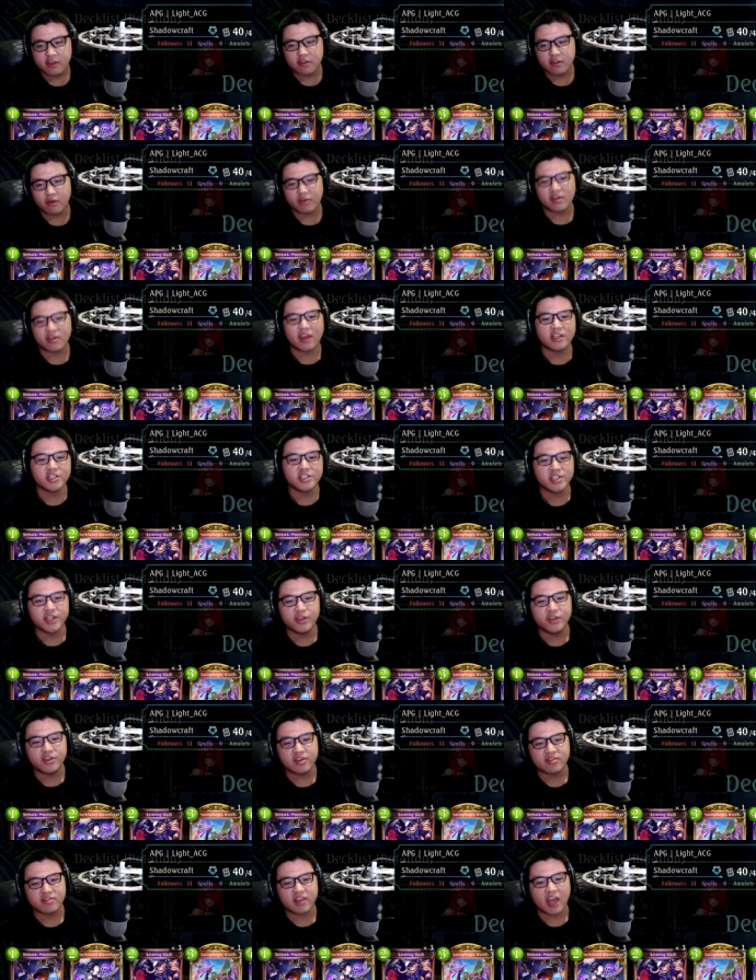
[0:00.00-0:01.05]
So essentially you
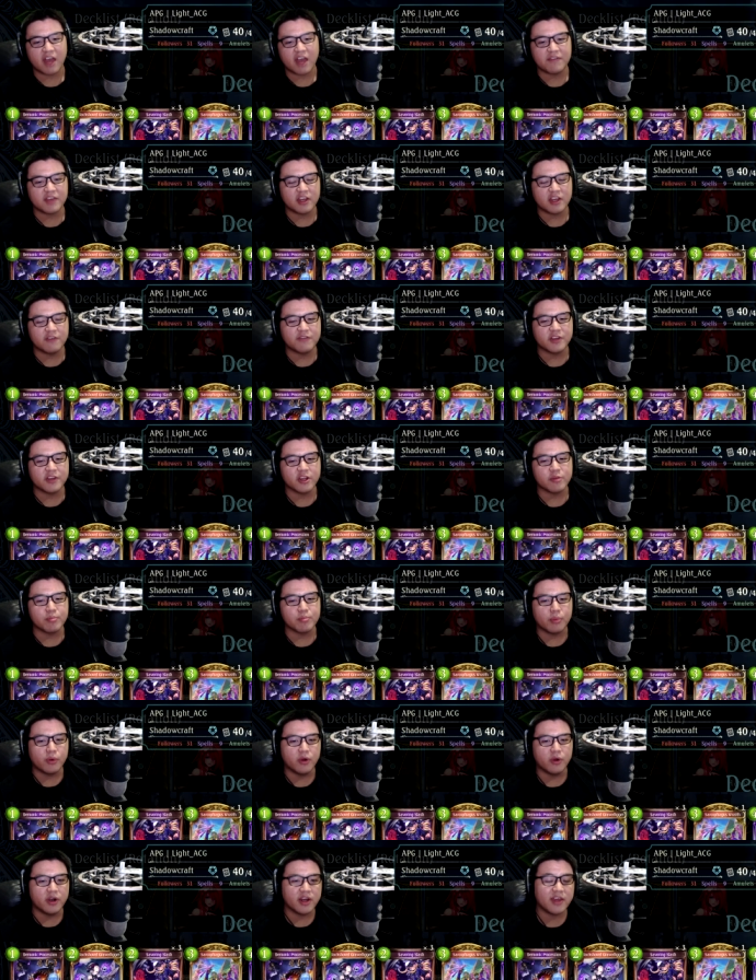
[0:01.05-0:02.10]
just have infinite
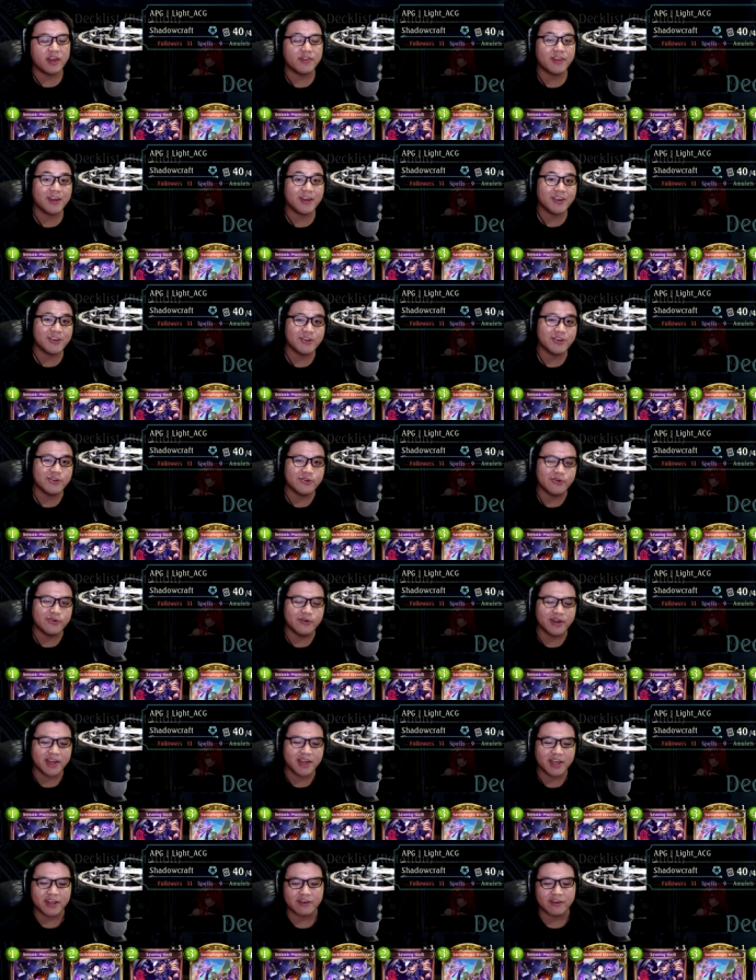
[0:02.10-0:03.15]
board and then you
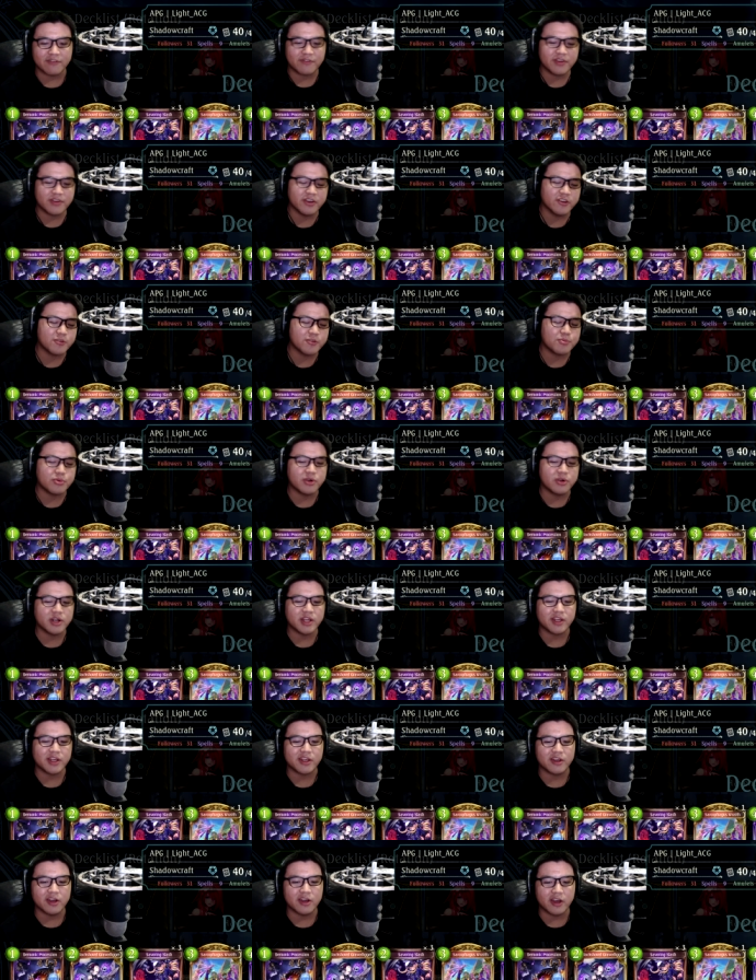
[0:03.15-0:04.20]
win. Feels
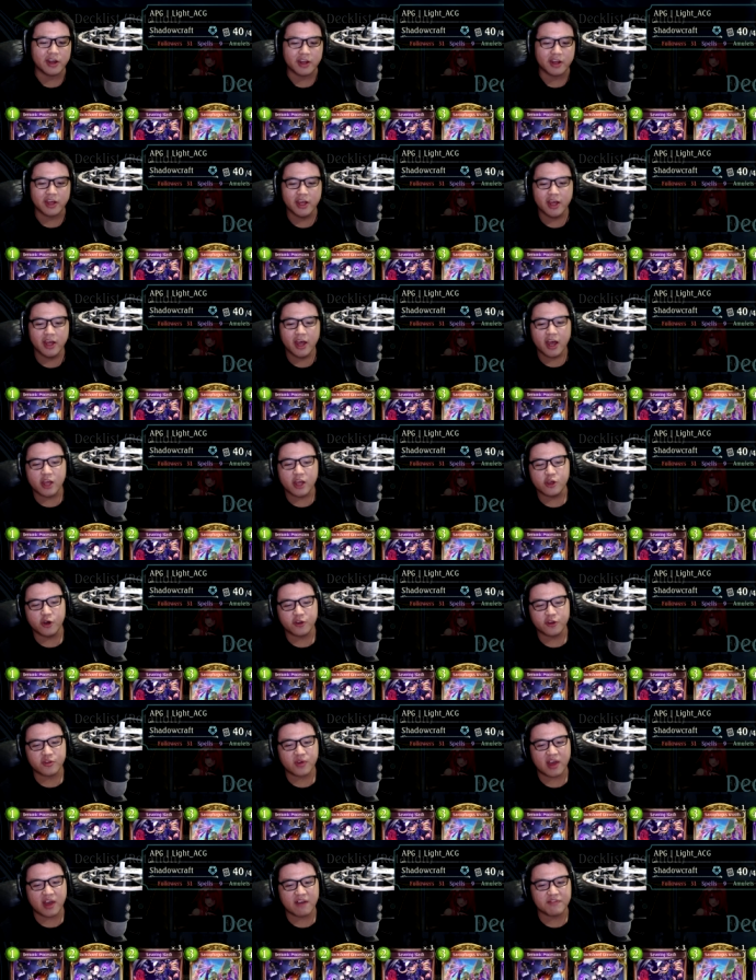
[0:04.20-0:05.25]
pretty good. You
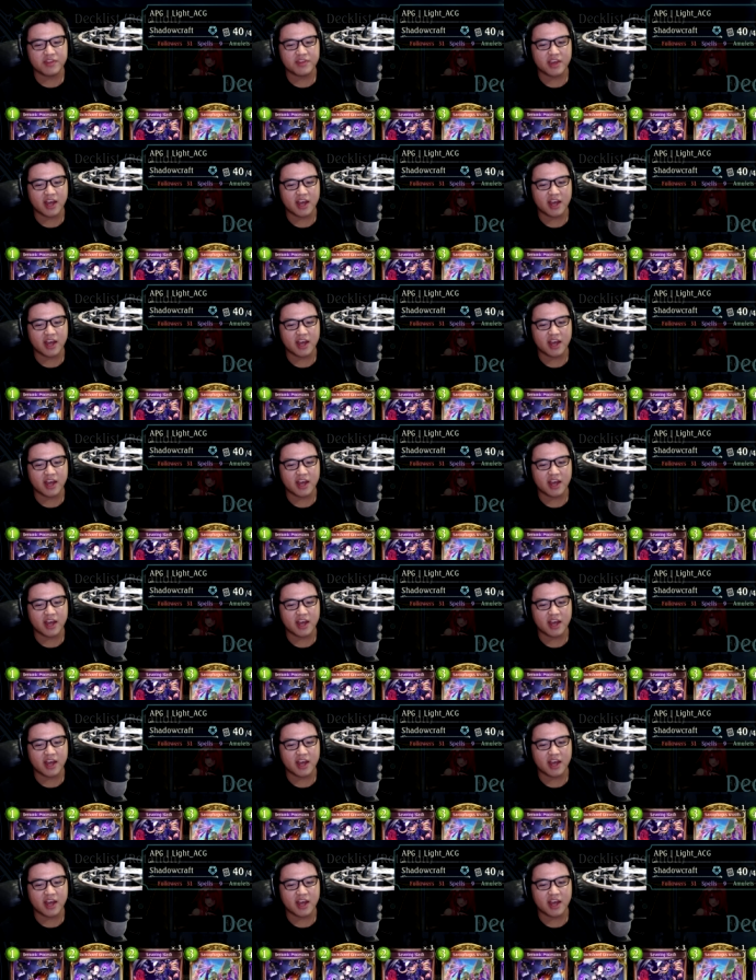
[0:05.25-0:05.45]
also have the